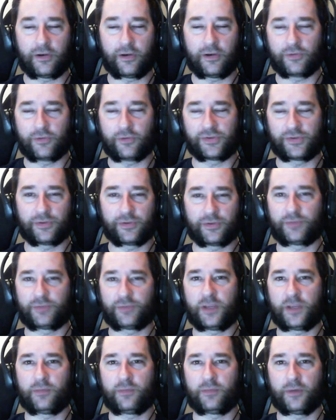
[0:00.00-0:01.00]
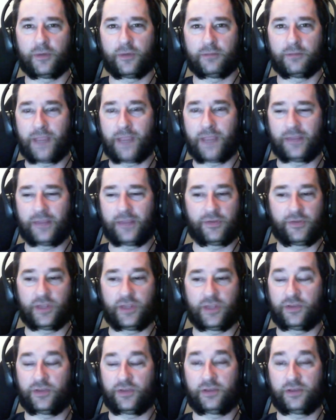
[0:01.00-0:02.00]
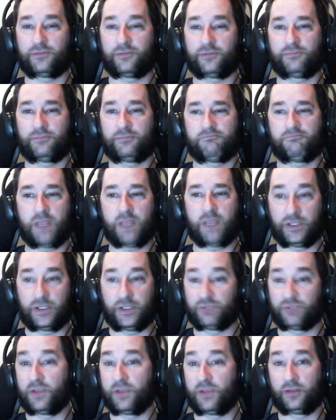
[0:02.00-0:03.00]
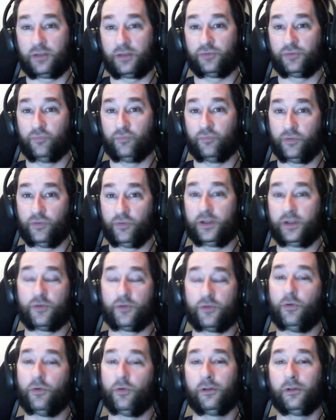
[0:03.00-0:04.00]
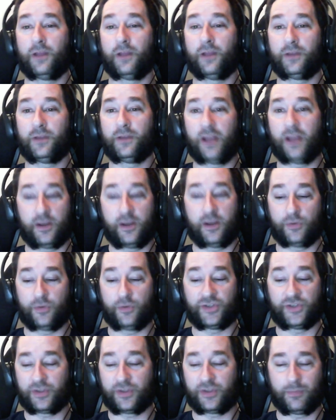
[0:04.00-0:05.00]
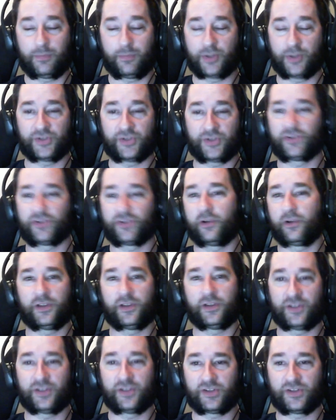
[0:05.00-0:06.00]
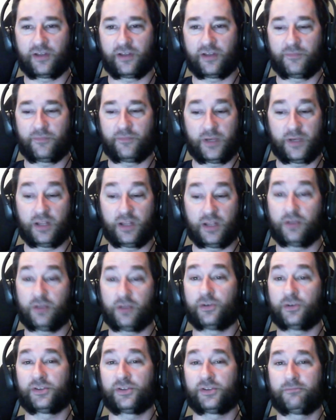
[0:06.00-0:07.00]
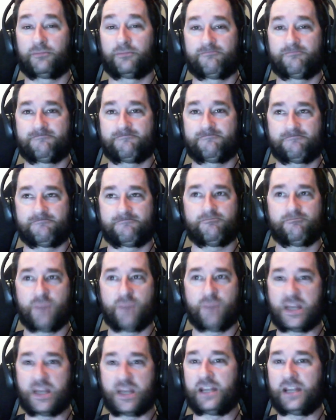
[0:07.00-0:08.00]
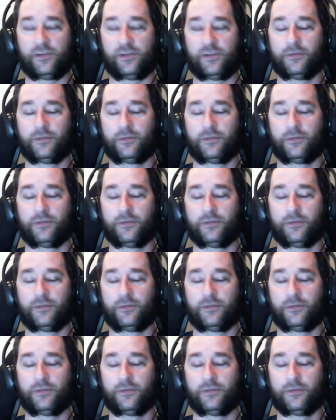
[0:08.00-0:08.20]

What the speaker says: so to speak, but man, it just made it look really cool. I mean, I know it's just a bunch of circuits and stuff, but it looks neat.